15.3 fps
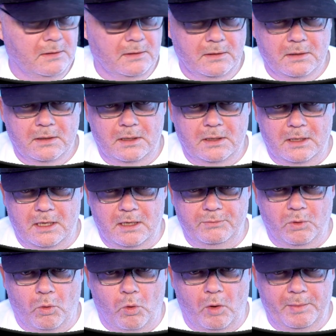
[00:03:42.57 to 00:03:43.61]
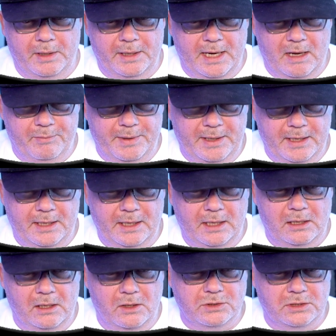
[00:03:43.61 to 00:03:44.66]
Normally I'll be getting
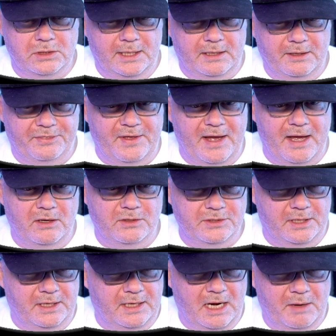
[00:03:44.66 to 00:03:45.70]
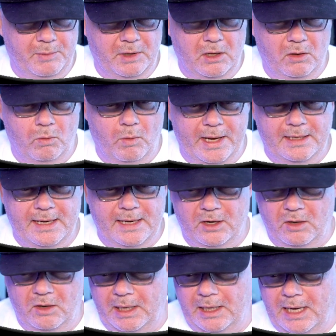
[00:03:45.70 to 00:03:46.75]
close to like 1,000, and then I'm going to go way down
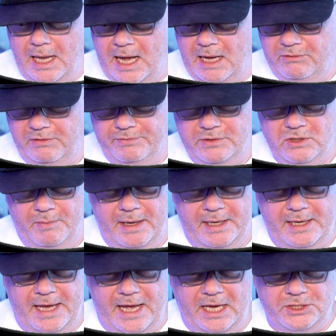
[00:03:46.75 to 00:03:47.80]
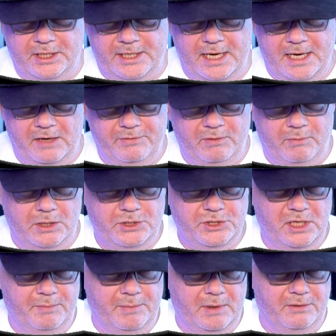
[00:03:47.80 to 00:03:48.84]
on my lots. If it's on my cash account, if you watch any
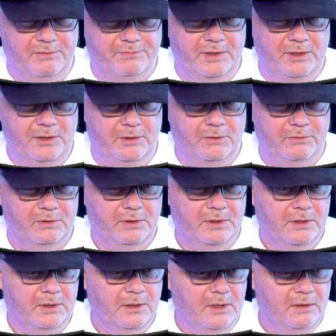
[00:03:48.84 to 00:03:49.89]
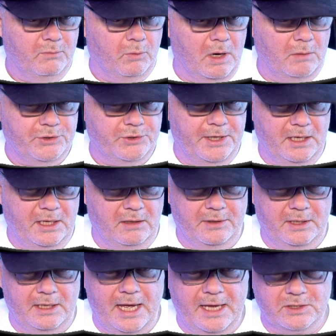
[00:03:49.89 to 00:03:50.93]
of my other videos where I'm trading the
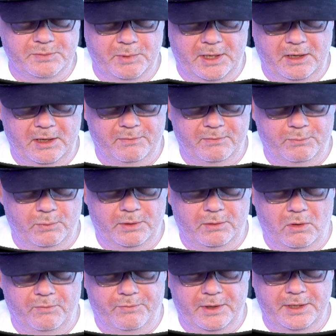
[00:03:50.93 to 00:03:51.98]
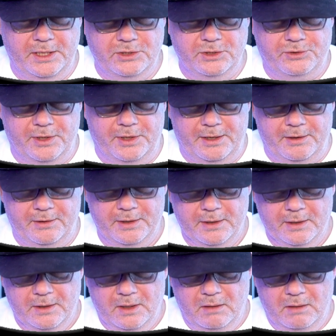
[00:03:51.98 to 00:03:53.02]
cash money over at NinjaTrader.
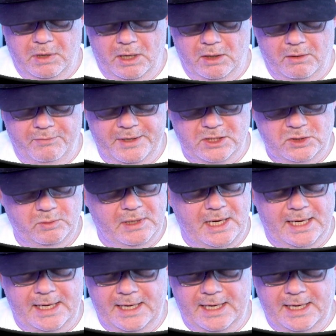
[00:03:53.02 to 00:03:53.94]
But on this one, I got to